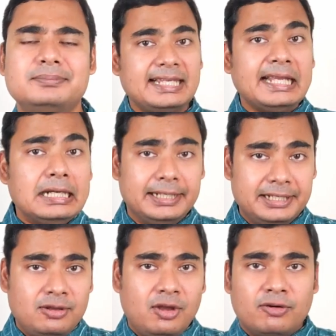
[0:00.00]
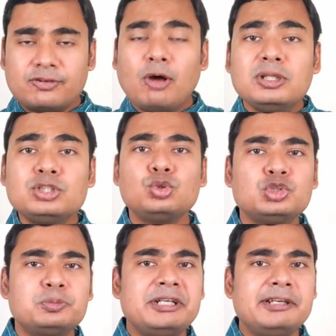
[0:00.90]
Secondly, from the
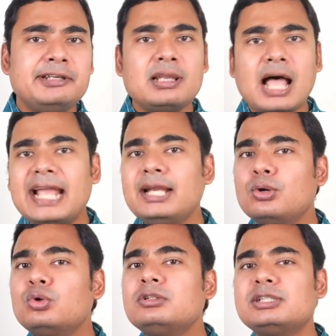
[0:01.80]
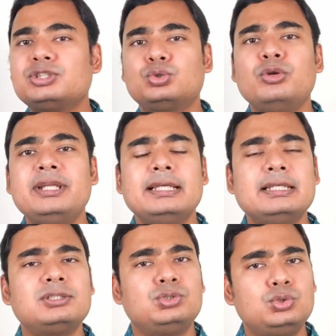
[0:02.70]
source material, I know the story
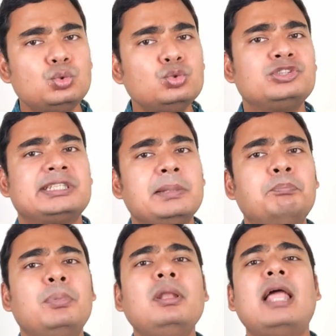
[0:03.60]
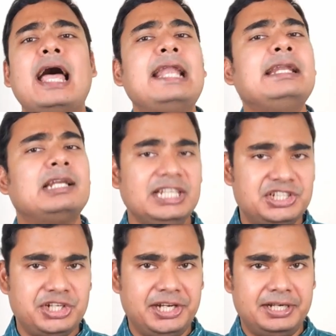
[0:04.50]
is too simple and
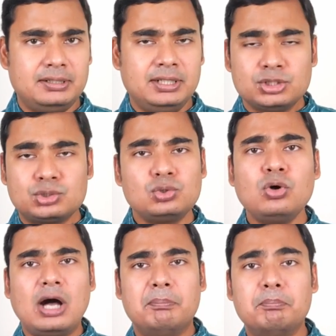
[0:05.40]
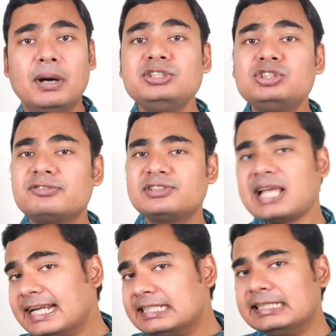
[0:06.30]
cliched. So a bunch of
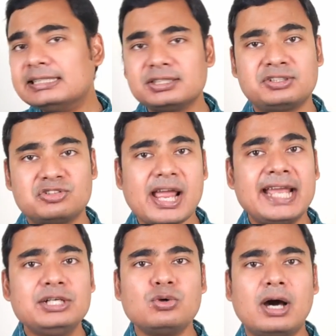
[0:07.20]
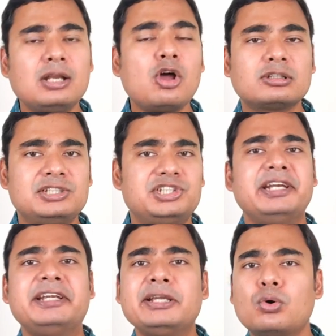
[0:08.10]
scientists trying to unlock the
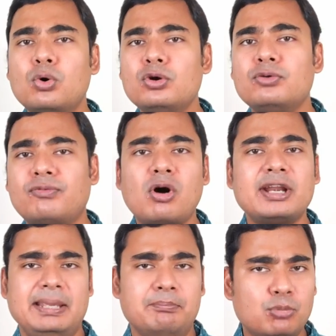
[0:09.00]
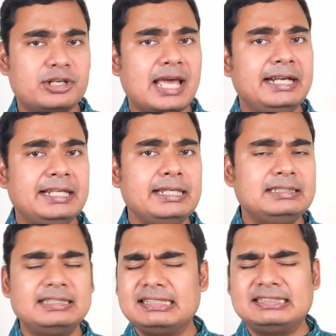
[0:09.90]
genetic code for
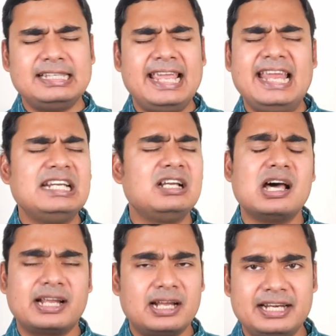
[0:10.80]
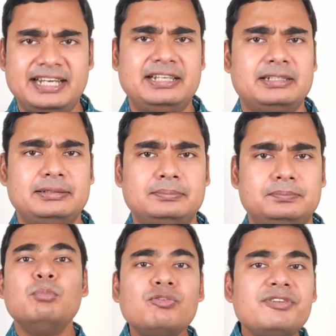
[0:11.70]
immortality just ain't gonna cut it.
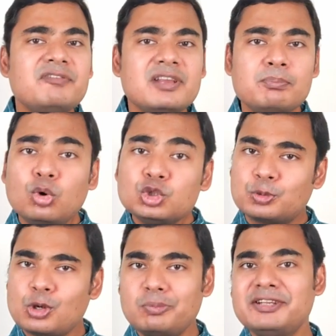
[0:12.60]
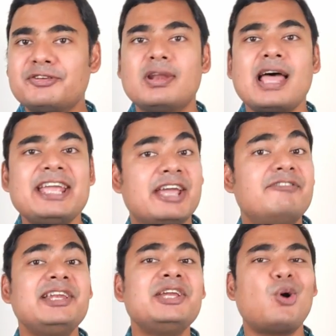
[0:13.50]
The movie will most probably rely
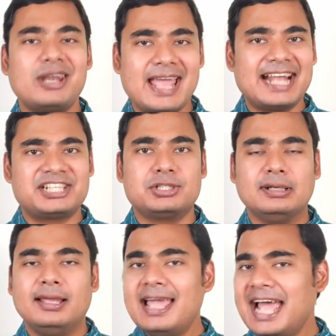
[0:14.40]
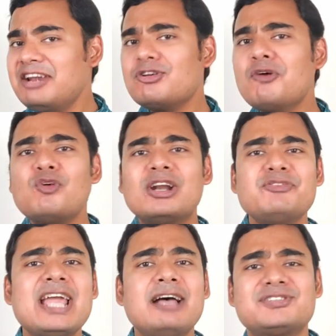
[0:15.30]
heavily on action. And from
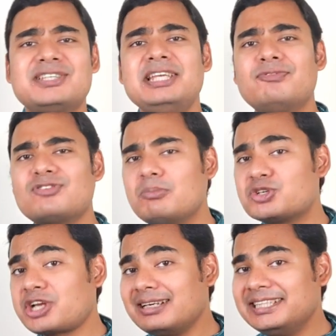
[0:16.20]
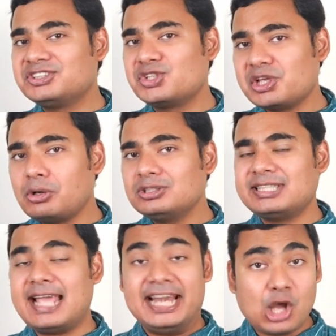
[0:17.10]
what we have seen from Charlize
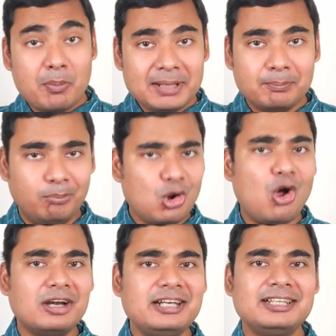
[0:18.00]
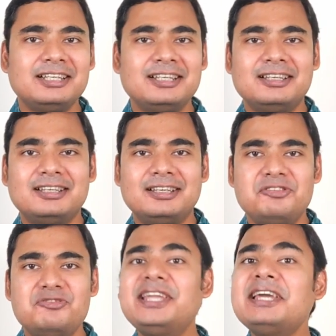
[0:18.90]
Theron's Atomic Blonde,
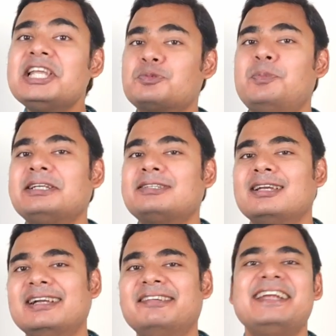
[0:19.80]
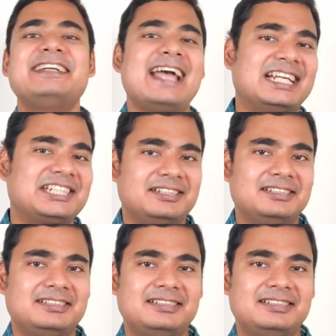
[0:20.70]
we can expect great action.